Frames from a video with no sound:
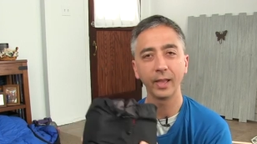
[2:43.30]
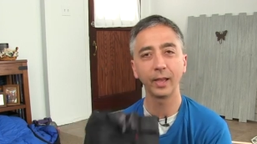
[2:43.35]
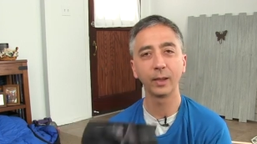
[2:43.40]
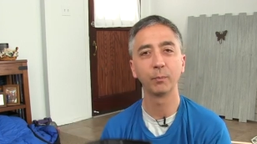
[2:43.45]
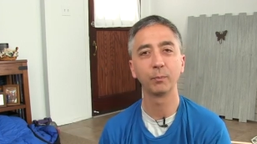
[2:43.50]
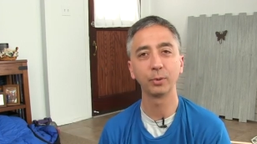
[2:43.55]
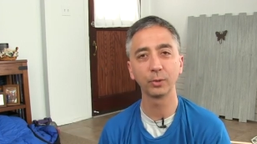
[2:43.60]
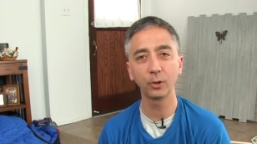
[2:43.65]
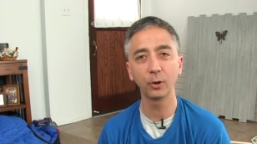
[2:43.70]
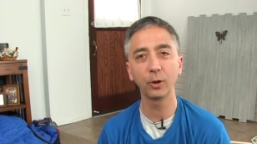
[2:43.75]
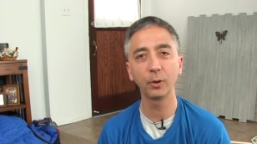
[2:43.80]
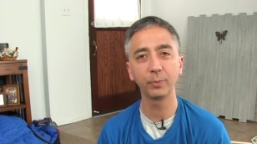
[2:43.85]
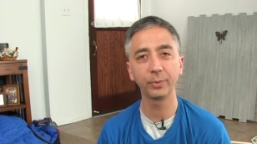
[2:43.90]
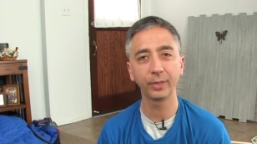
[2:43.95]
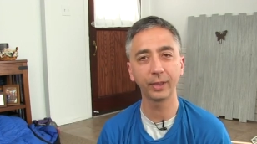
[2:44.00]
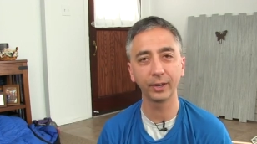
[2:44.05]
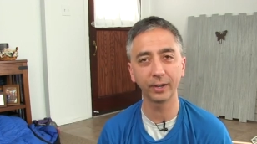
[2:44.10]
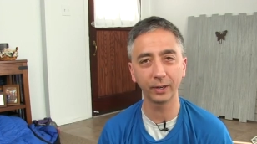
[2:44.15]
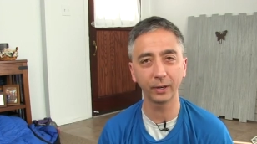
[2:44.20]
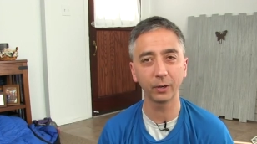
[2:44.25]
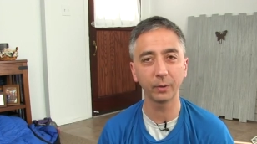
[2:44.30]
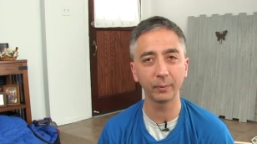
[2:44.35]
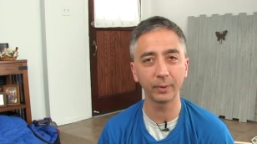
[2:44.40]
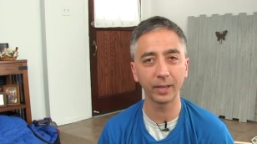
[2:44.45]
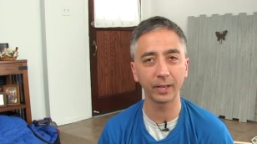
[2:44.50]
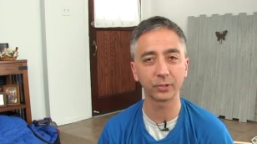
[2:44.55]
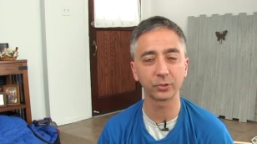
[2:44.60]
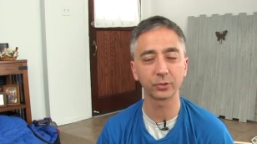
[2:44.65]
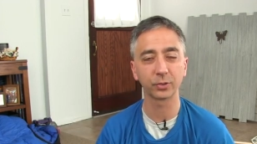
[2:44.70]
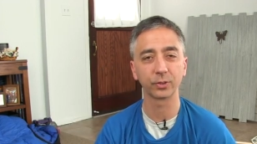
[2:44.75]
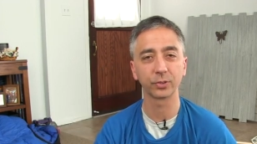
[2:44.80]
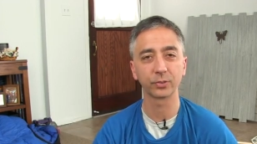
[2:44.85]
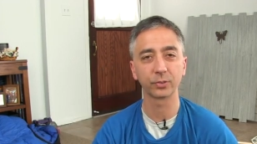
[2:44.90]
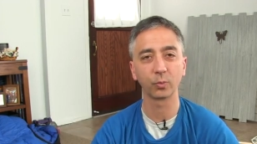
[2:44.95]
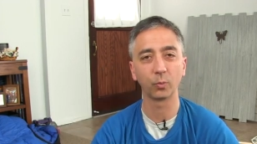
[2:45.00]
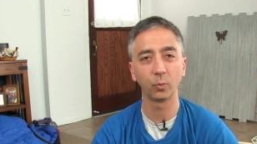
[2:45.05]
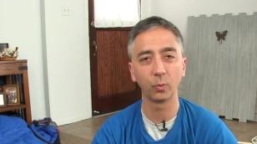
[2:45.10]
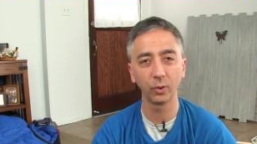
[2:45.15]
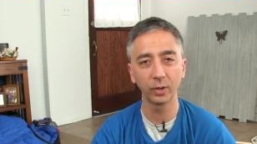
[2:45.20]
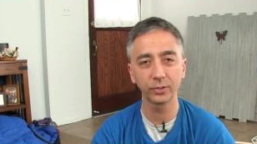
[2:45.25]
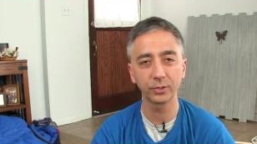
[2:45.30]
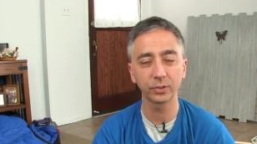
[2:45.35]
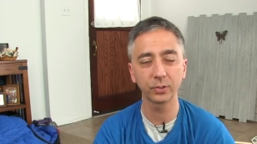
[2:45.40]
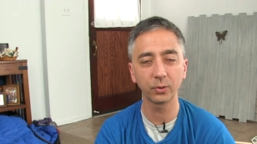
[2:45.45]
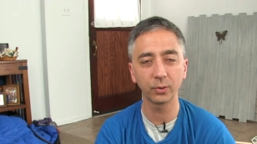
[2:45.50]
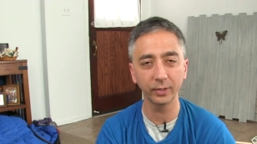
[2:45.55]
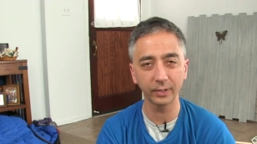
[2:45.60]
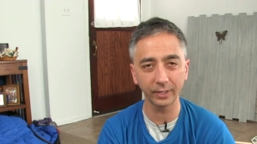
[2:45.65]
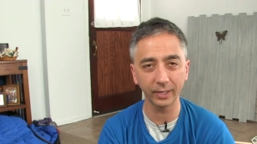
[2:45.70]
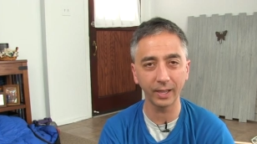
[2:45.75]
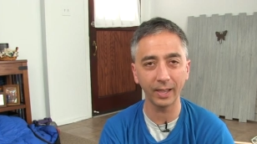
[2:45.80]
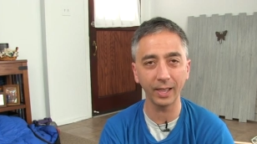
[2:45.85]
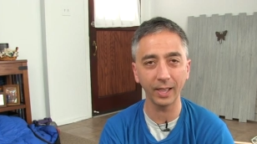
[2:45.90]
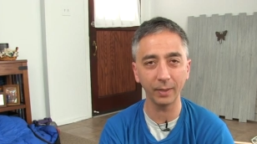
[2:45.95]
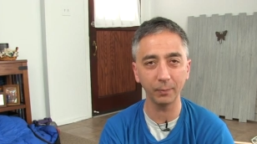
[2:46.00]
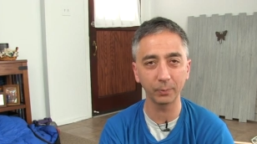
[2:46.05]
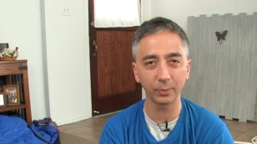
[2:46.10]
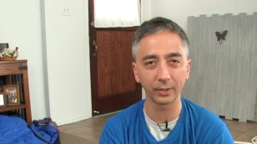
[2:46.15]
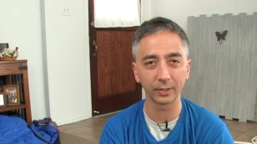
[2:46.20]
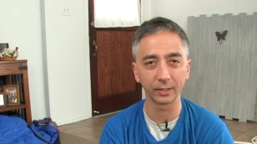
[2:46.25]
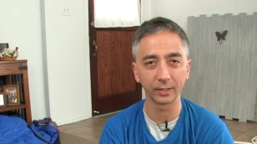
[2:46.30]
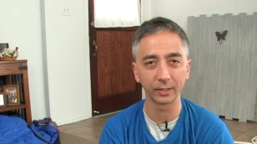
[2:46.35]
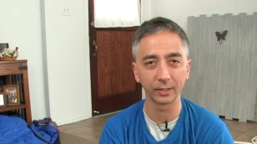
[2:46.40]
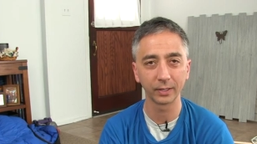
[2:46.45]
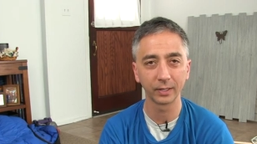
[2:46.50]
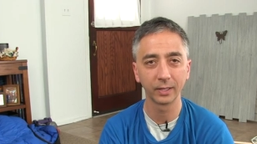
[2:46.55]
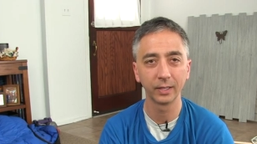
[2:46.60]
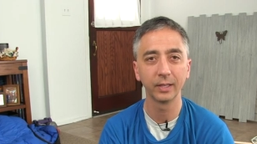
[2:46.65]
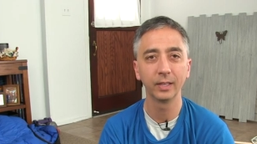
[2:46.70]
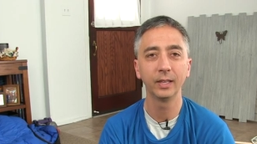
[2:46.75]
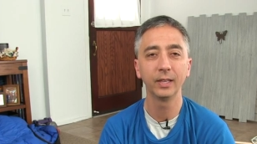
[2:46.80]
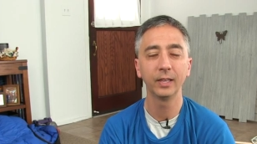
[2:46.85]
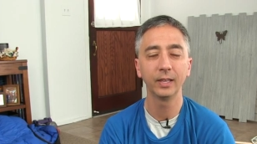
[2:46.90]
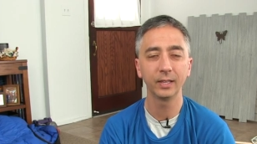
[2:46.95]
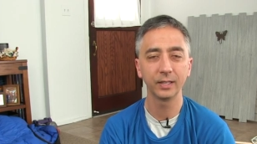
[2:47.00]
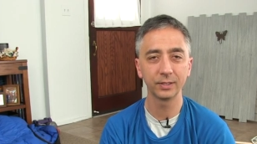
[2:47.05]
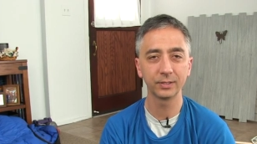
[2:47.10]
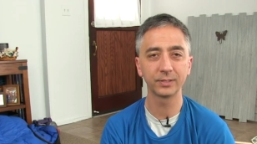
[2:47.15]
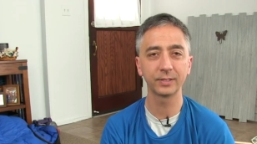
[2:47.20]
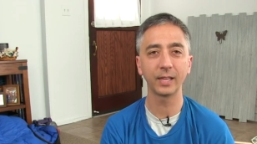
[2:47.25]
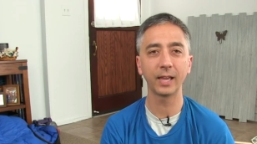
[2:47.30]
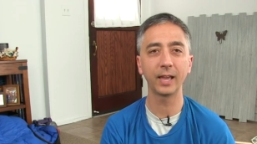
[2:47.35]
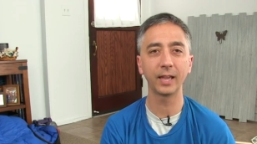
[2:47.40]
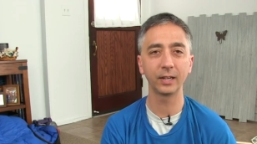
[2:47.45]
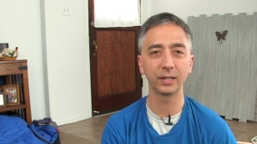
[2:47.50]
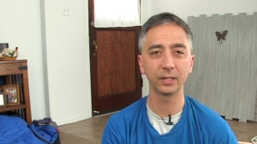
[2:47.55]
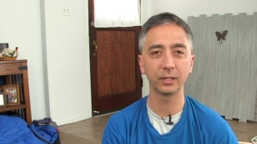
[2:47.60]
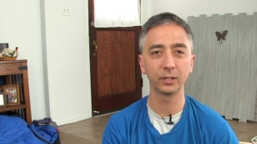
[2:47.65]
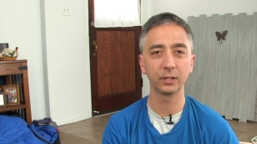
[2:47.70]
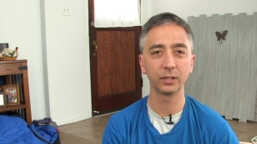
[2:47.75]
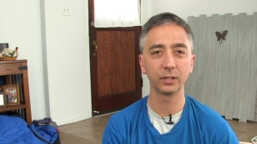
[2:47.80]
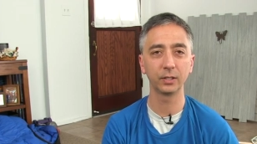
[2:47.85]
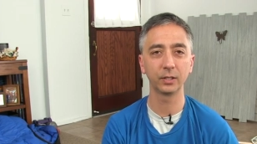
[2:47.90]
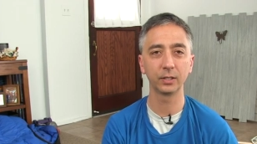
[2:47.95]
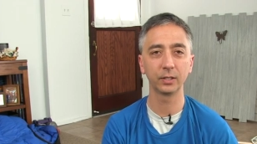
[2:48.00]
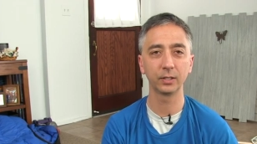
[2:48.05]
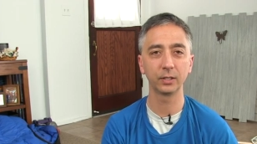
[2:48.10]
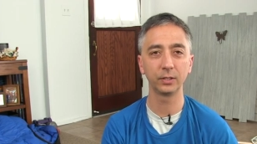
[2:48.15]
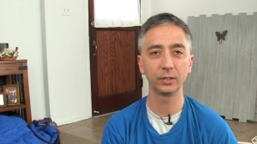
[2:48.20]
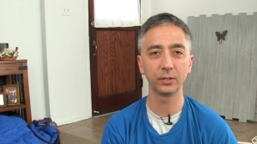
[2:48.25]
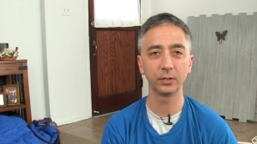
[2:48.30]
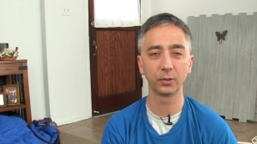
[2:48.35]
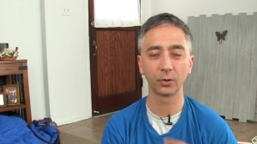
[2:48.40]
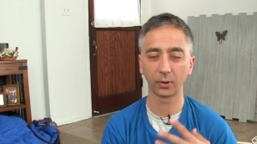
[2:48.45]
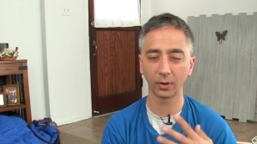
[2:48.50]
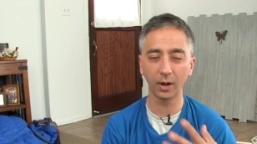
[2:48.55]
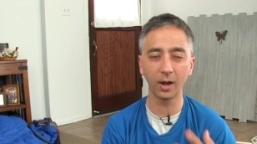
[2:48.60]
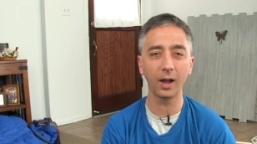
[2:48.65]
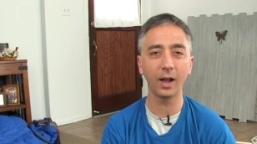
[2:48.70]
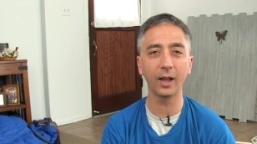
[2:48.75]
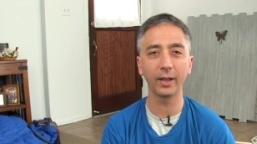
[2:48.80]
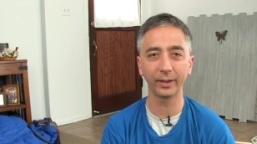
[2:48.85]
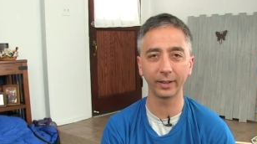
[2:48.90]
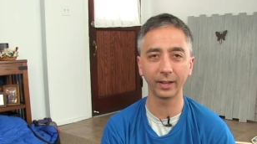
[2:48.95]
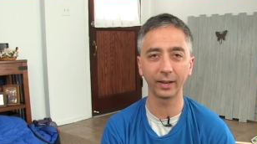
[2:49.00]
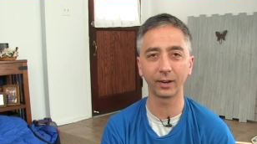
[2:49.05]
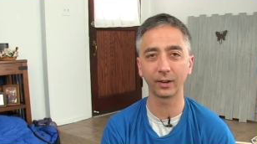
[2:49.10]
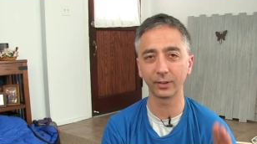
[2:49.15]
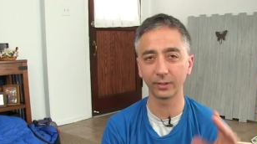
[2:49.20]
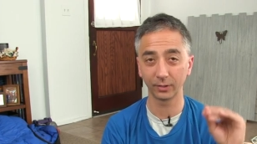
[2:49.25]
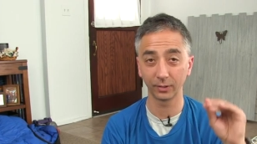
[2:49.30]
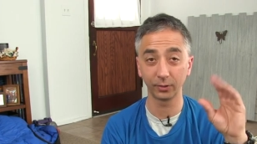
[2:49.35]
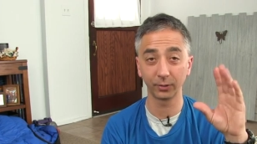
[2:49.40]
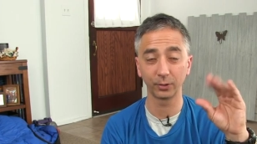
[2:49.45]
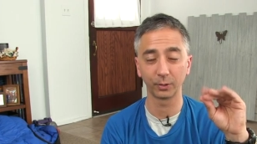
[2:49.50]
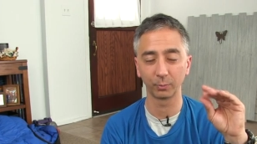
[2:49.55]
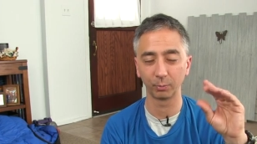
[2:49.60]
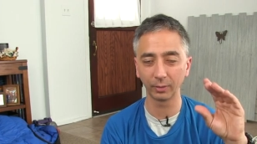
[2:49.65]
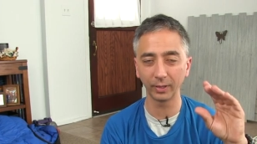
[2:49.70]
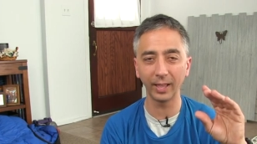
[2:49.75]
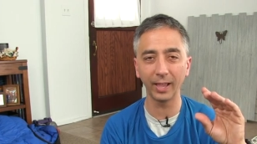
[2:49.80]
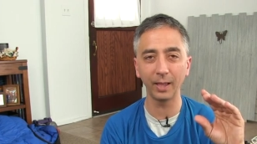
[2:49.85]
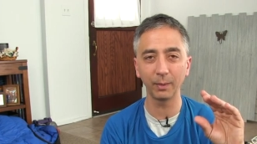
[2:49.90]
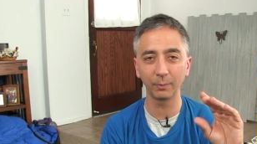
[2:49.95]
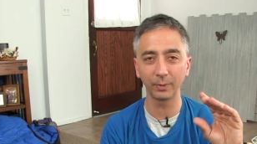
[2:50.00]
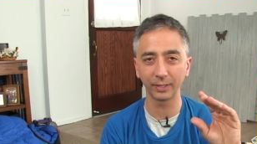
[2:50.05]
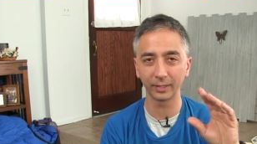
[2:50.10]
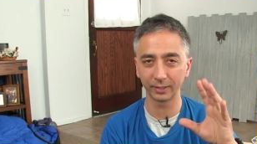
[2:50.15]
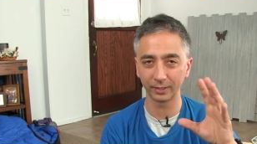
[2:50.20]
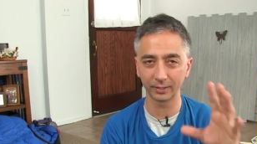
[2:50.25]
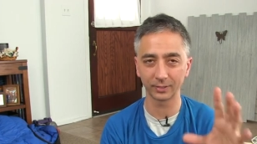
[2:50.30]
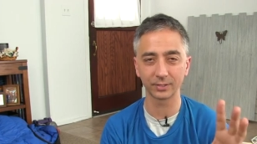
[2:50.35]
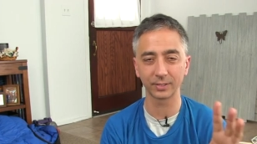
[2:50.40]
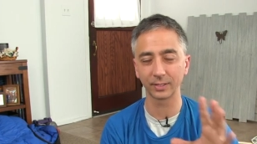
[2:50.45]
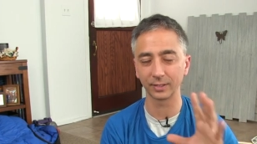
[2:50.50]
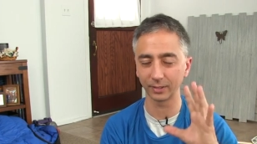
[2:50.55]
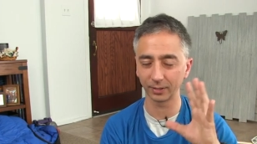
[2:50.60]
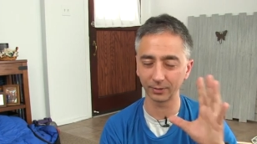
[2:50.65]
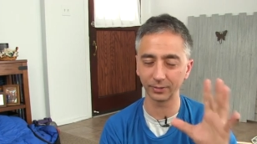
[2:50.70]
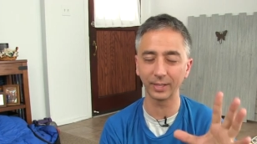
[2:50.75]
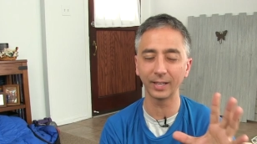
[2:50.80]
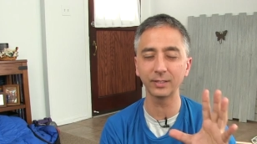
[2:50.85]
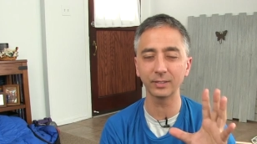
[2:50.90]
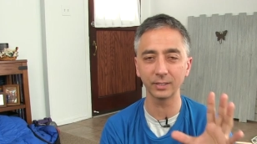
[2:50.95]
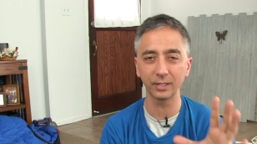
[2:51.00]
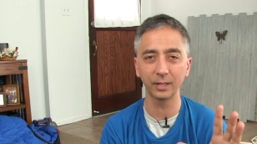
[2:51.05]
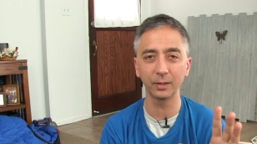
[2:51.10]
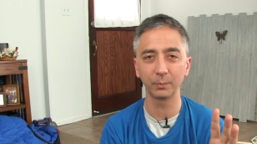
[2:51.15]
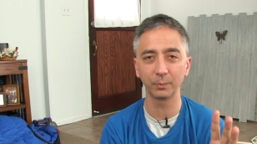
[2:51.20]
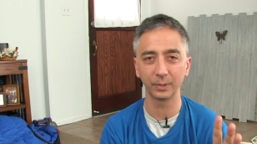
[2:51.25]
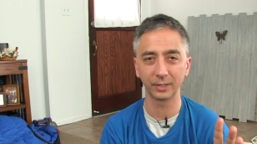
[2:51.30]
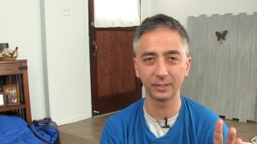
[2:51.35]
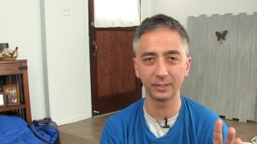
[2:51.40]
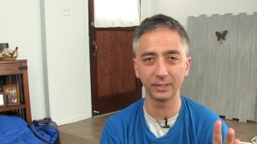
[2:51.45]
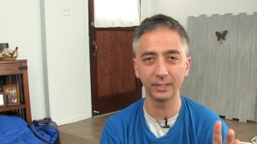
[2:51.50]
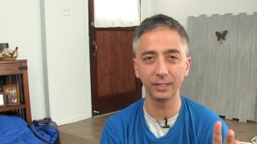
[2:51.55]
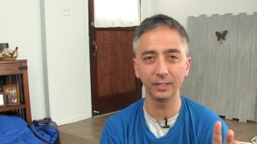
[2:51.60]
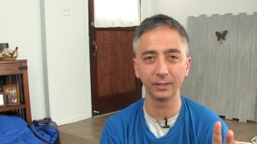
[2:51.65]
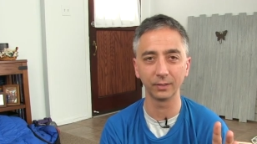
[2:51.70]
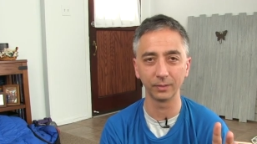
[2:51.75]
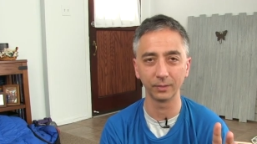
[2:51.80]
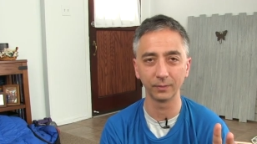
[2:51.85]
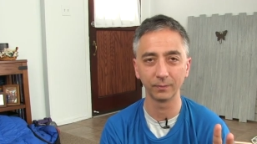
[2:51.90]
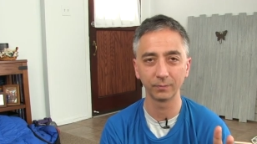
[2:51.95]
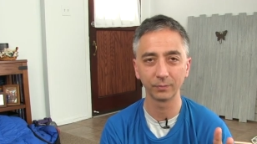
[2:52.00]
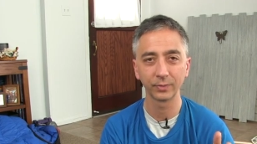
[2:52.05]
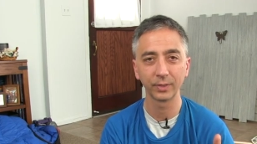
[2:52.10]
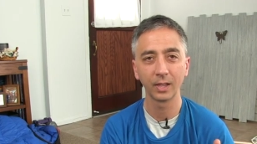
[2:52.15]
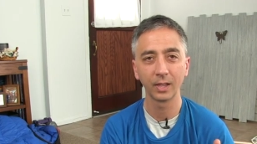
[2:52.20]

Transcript: and blow up that air mattress, what's going to happen is that your hot air, you know, your blabbing gets in there. That's not a big deal.